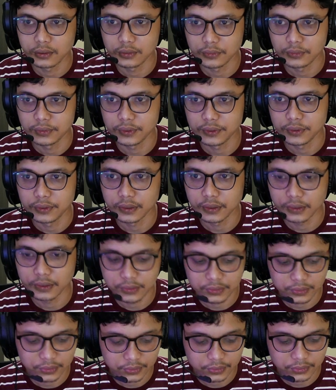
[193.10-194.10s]
we
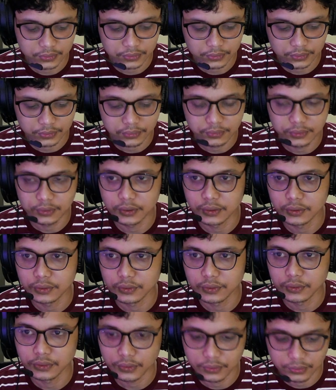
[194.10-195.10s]
just
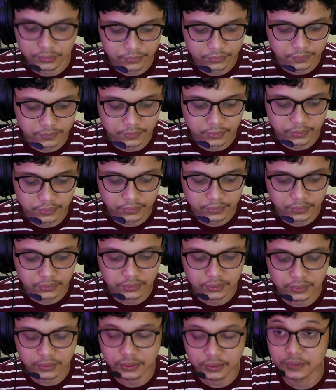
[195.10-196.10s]
into factor
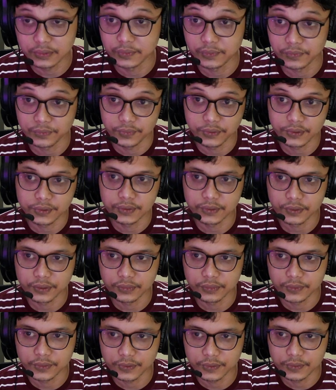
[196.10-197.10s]
user,
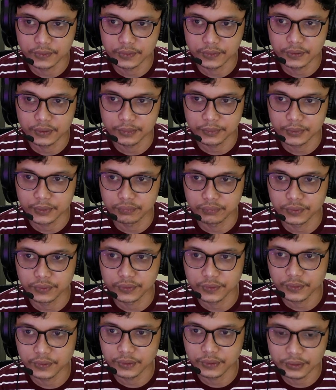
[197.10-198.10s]
which is going to be
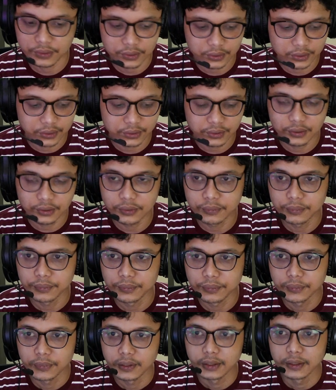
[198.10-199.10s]
set here,
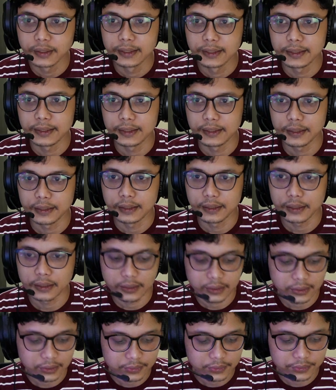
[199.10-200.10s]

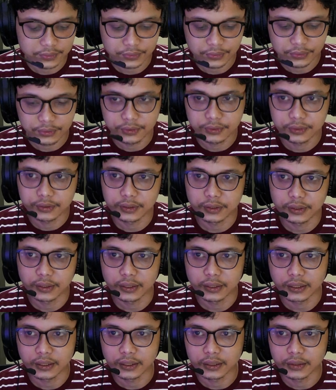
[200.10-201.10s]
and as the
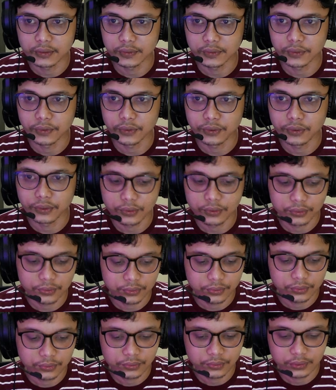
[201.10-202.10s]
get row
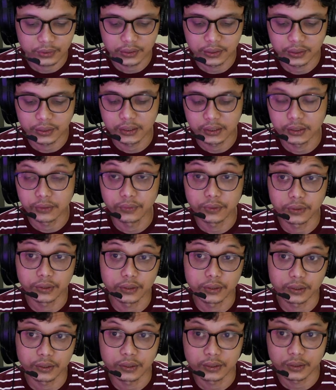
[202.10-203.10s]
and
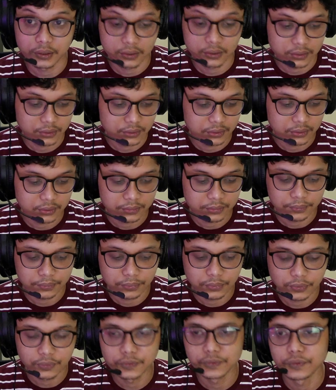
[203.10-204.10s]
then
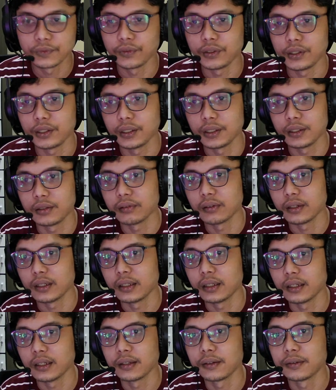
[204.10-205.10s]
put it like
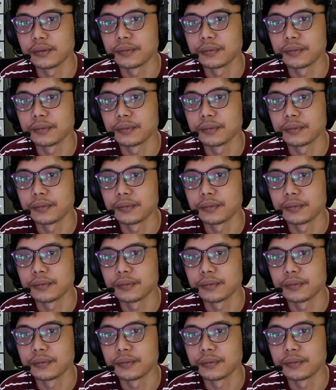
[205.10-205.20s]
that.